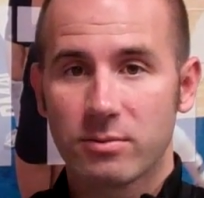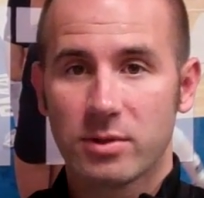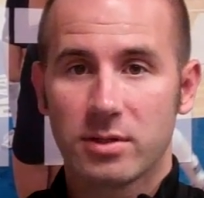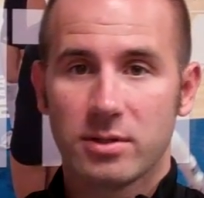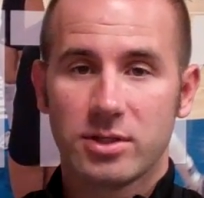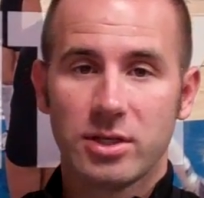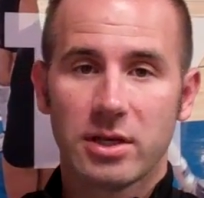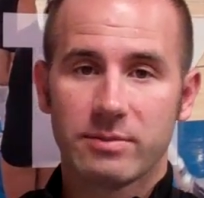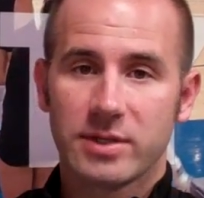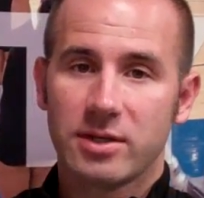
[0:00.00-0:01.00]
when she
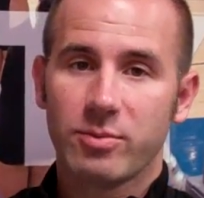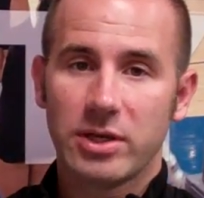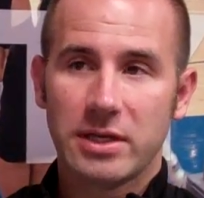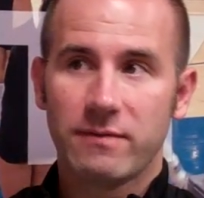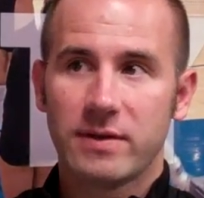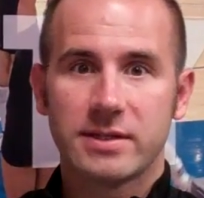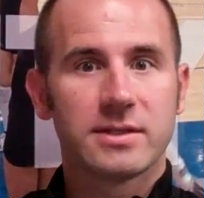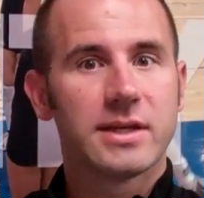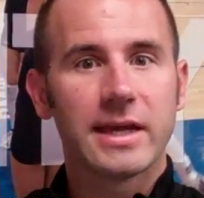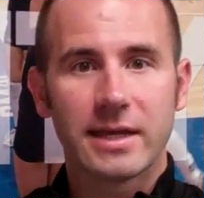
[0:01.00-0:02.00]
comes in to play defense
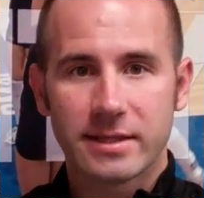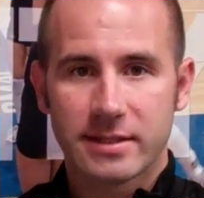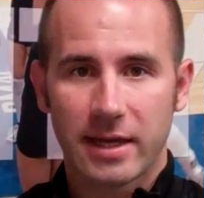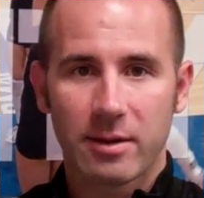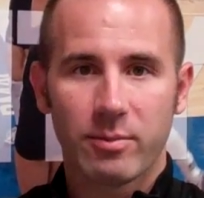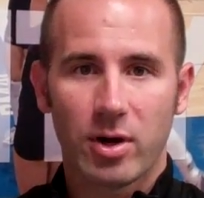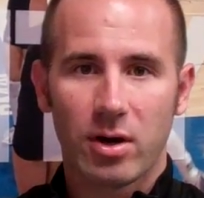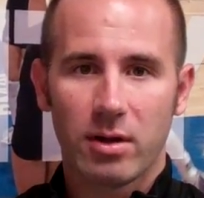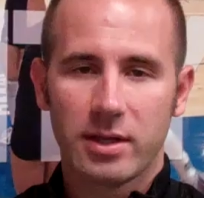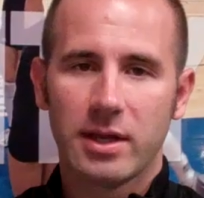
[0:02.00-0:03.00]
and taking the second
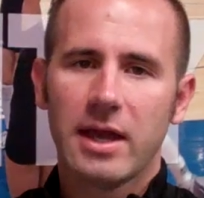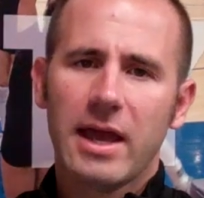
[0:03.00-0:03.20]
ball, and